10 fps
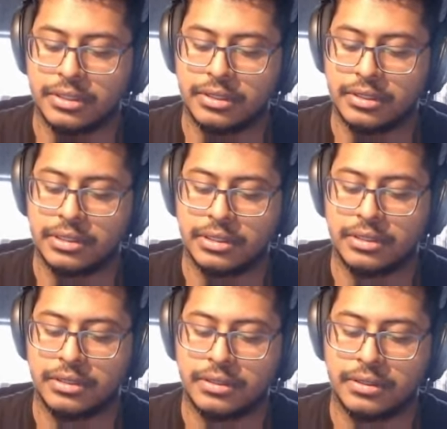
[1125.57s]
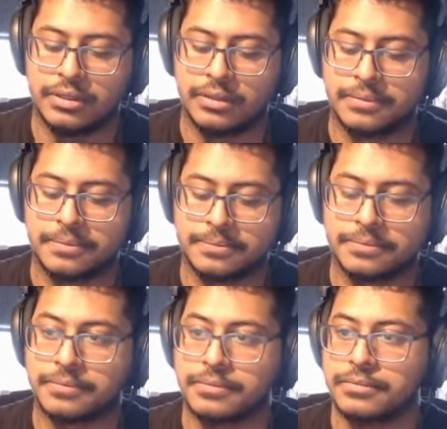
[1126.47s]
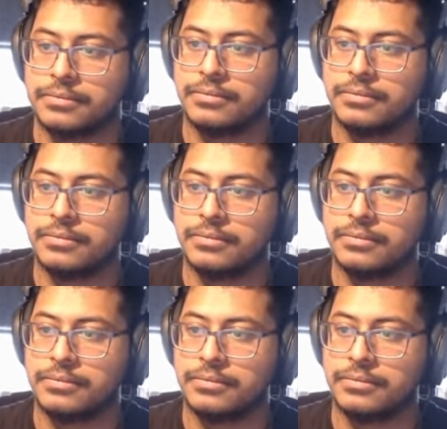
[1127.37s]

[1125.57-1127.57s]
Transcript: No one is speaking in this clip.